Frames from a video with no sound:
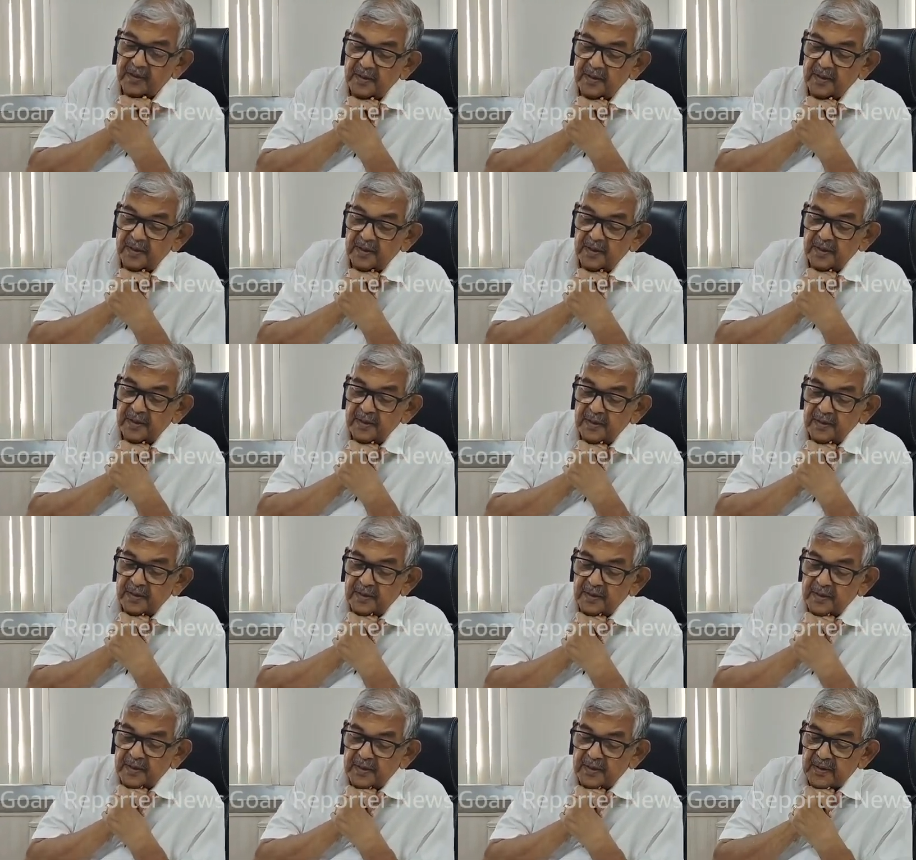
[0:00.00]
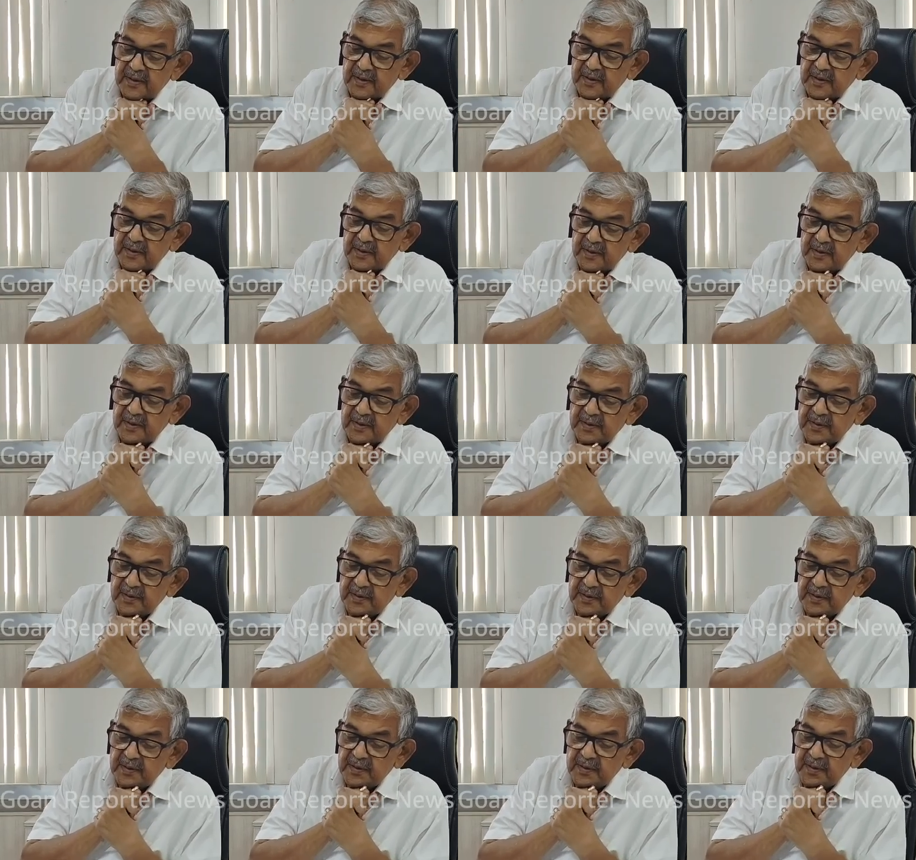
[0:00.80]
Then
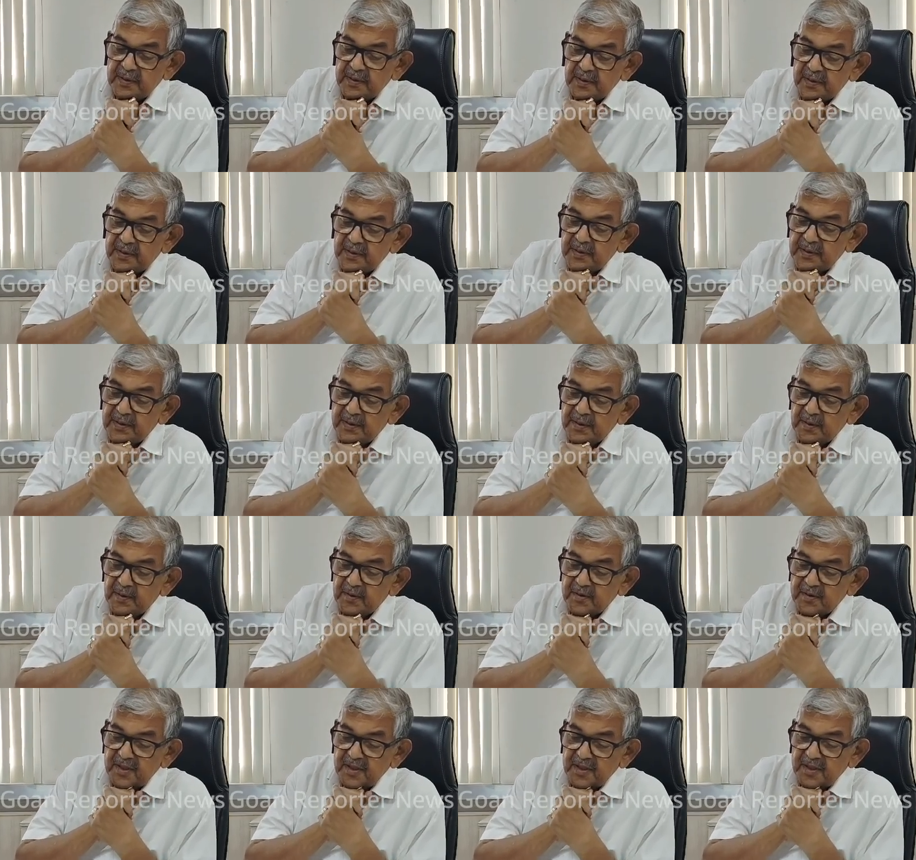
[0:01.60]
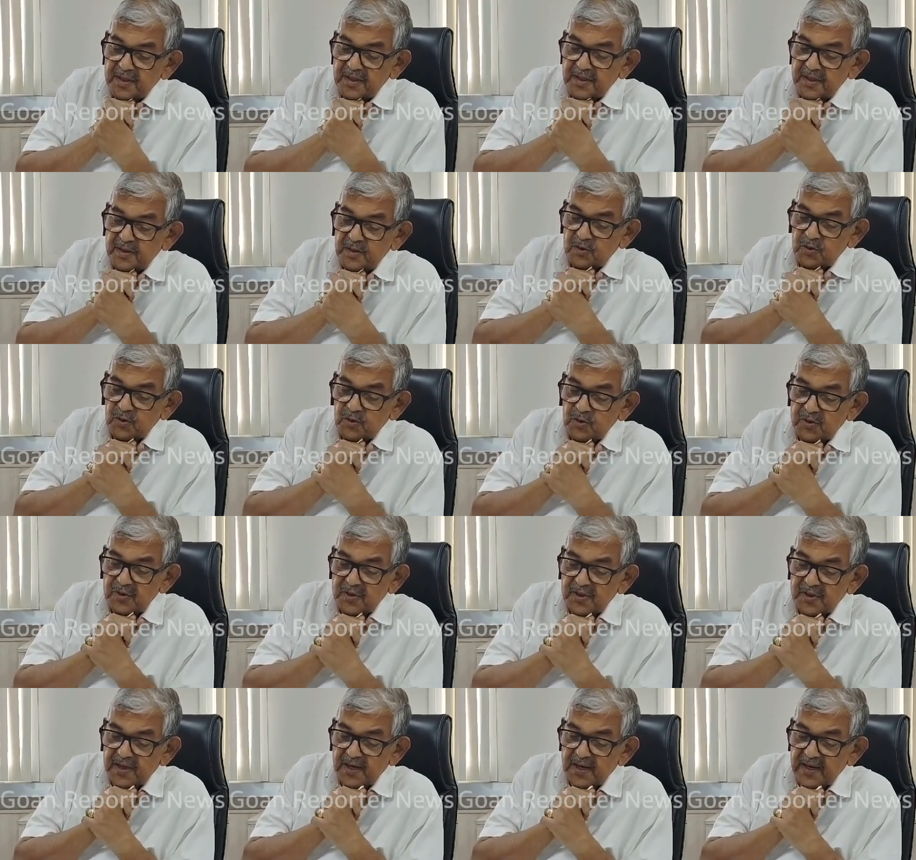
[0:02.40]
there were certain issues
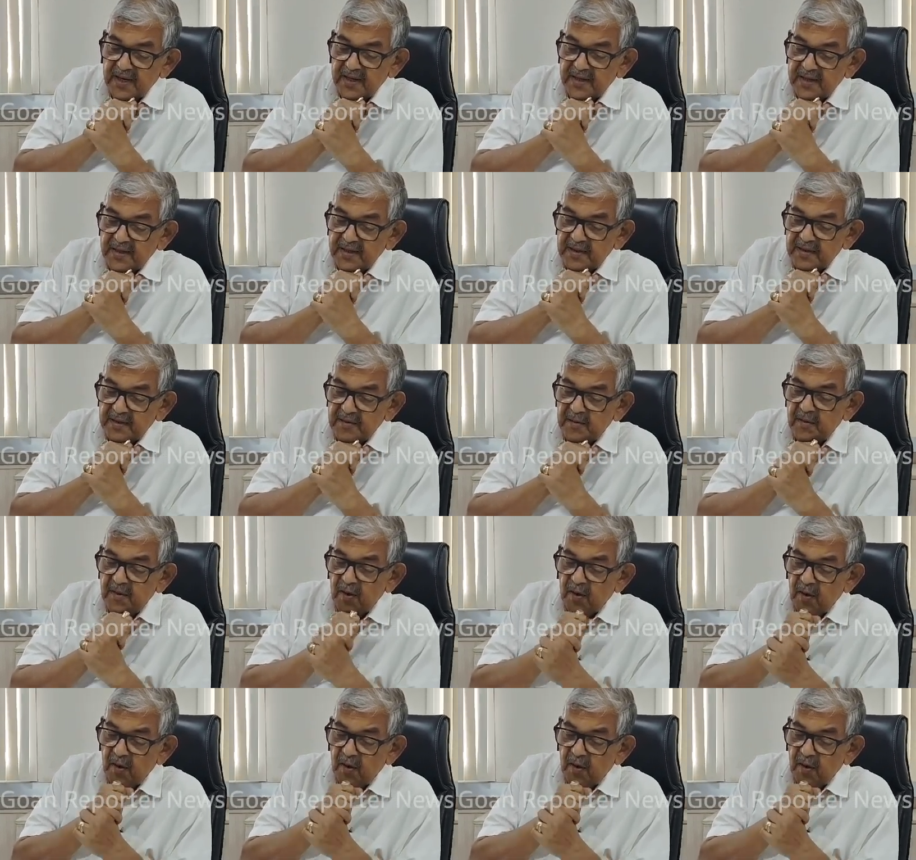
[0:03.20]
regarding